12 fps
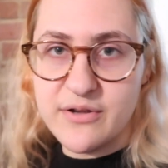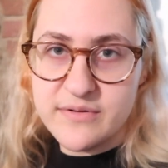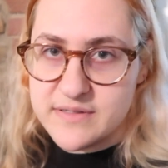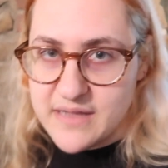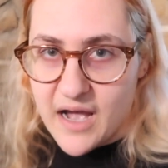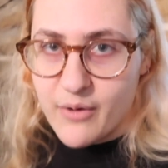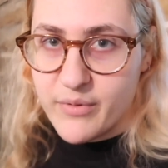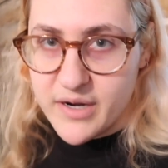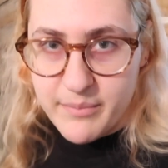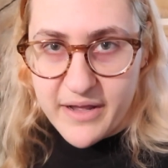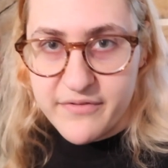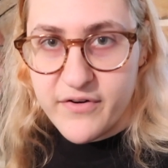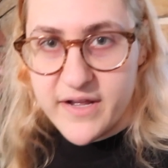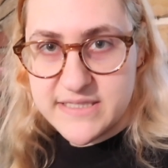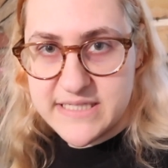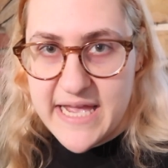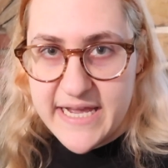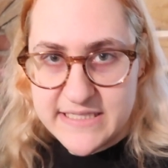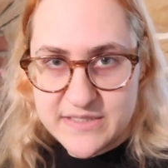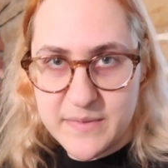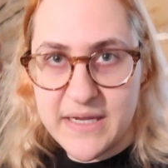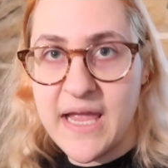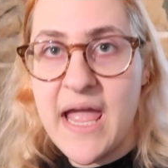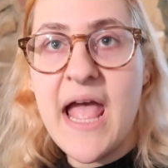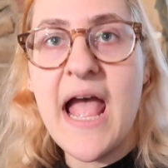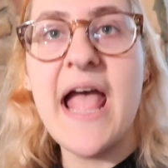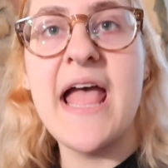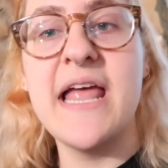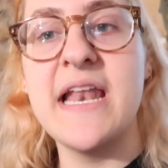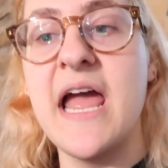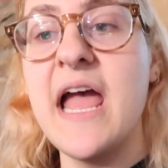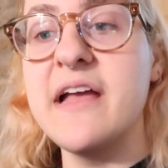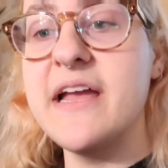who's not one of my friends texts me and